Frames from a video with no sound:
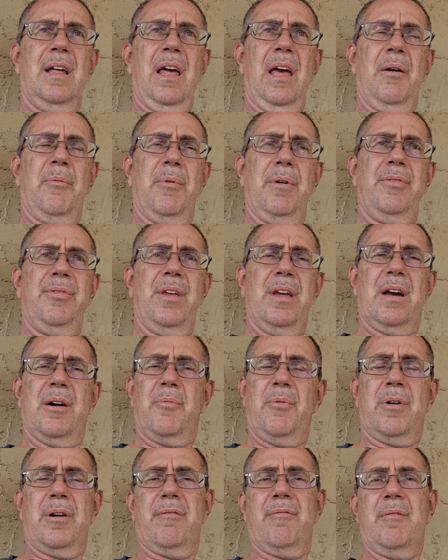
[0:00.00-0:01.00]
And one thing I
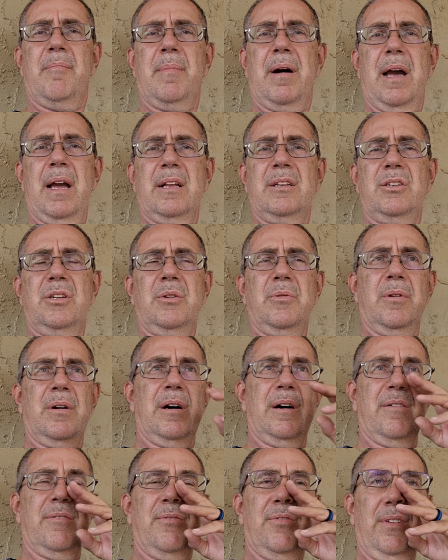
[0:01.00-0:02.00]
want to remind you
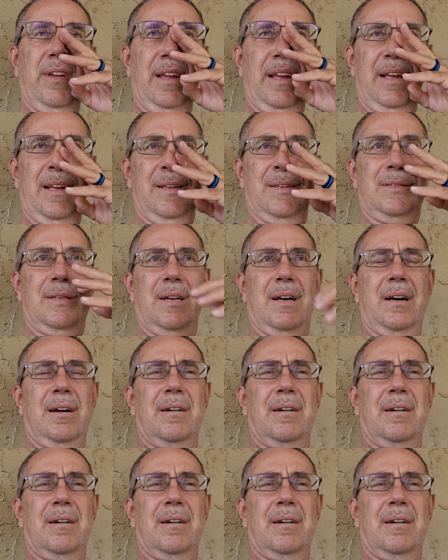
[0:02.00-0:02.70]
of is,